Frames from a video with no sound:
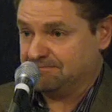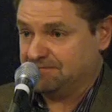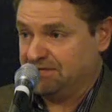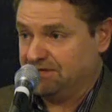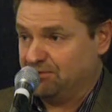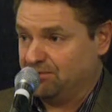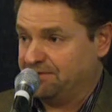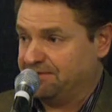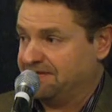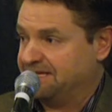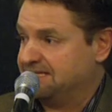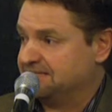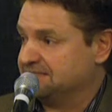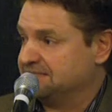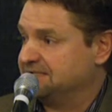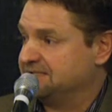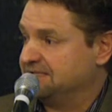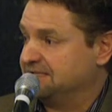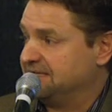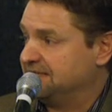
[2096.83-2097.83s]
we think
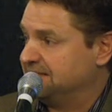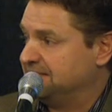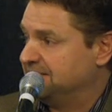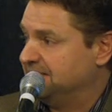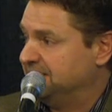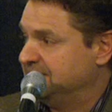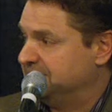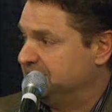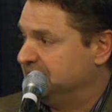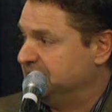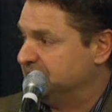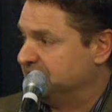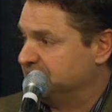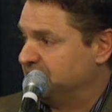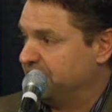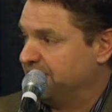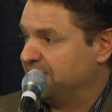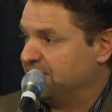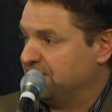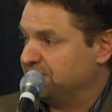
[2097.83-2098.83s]
it's a
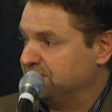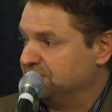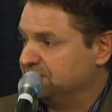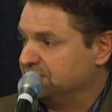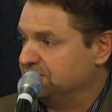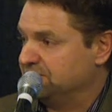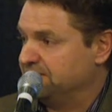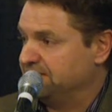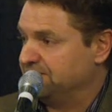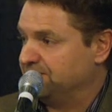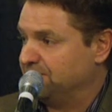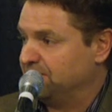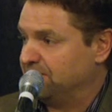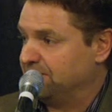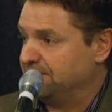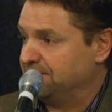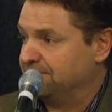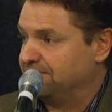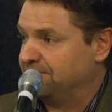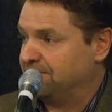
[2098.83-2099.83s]
great opportunity
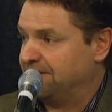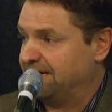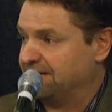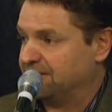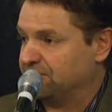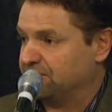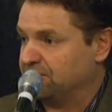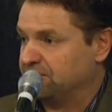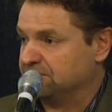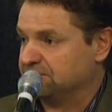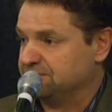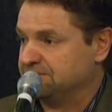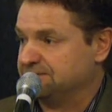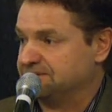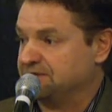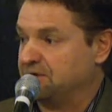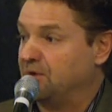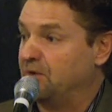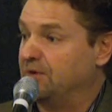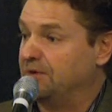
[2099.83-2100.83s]
for agriculture as
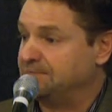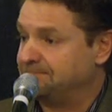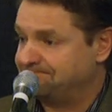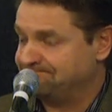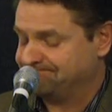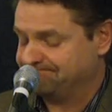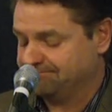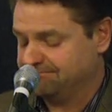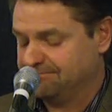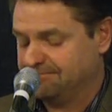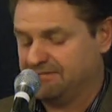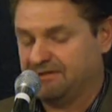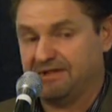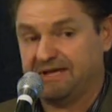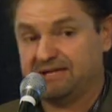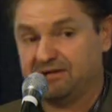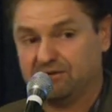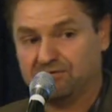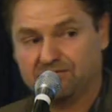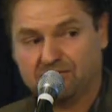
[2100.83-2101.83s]
a whole.
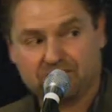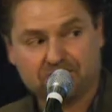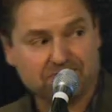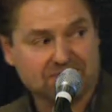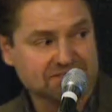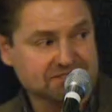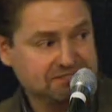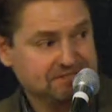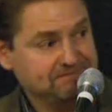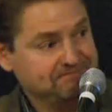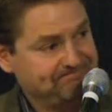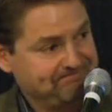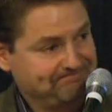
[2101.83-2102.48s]
Thank you very much.